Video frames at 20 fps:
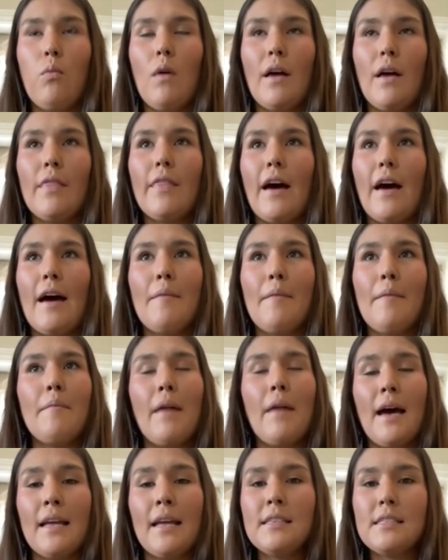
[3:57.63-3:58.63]
what that
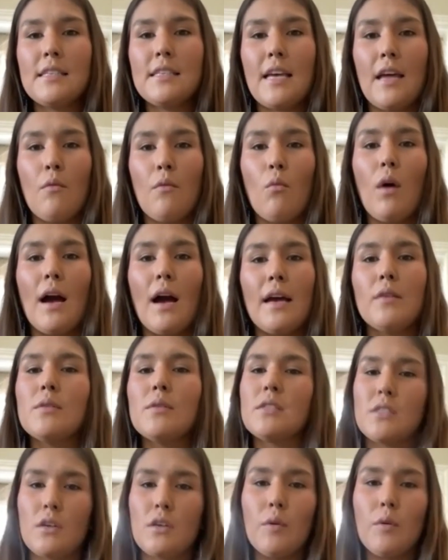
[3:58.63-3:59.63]
meant and why it
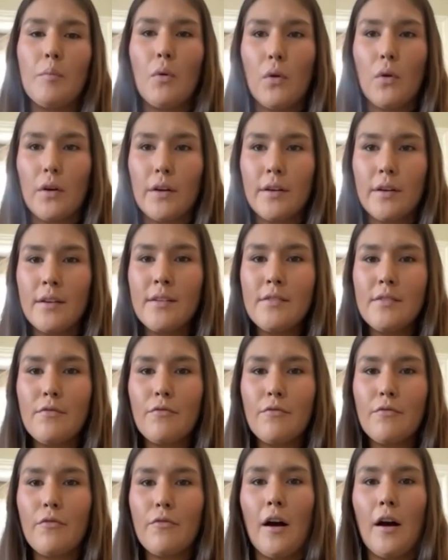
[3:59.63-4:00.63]
was so important
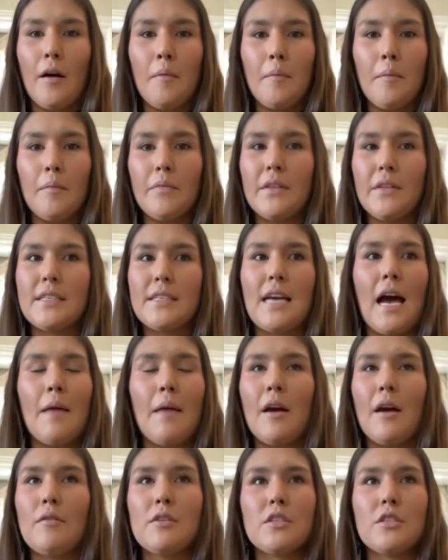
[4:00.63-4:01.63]
from the
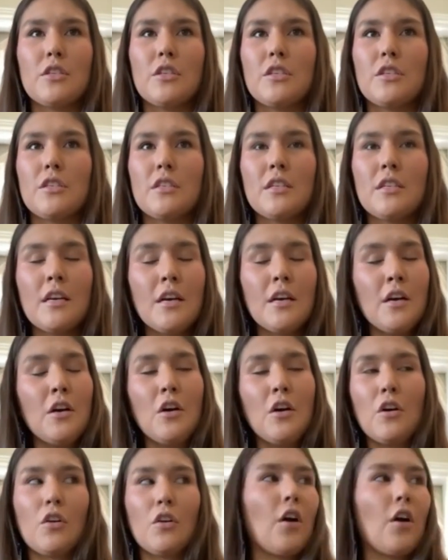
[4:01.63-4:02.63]
time I was just
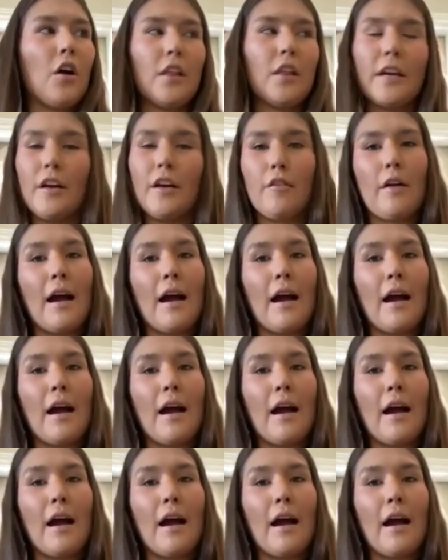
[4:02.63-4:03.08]
crawling